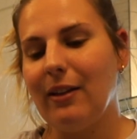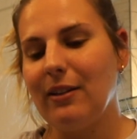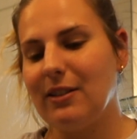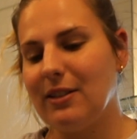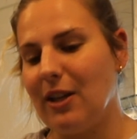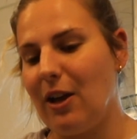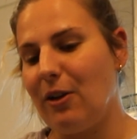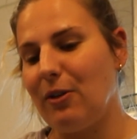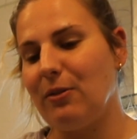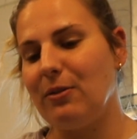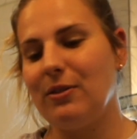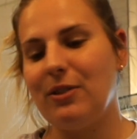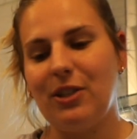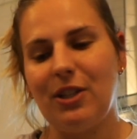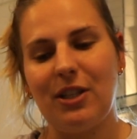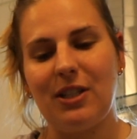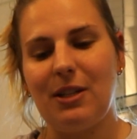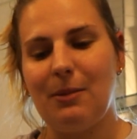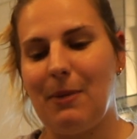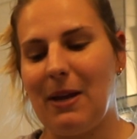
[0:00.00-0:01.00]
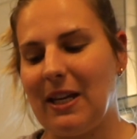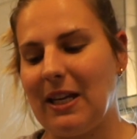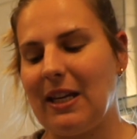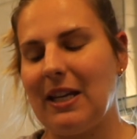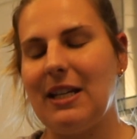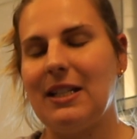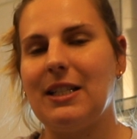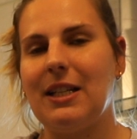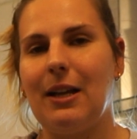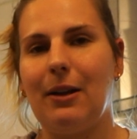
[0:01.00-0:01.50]
So just to make it
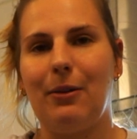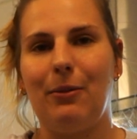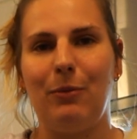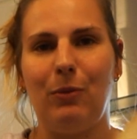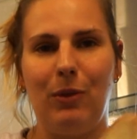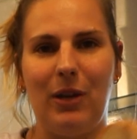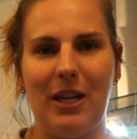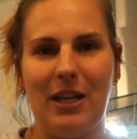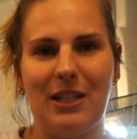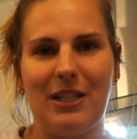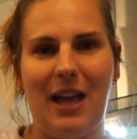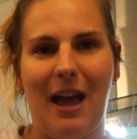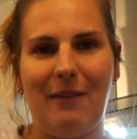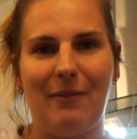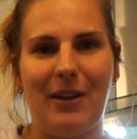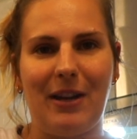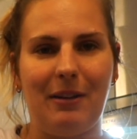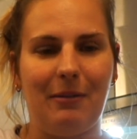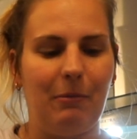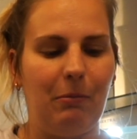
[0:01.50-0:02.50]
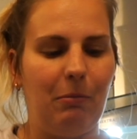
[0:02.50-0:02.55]
easy, he's having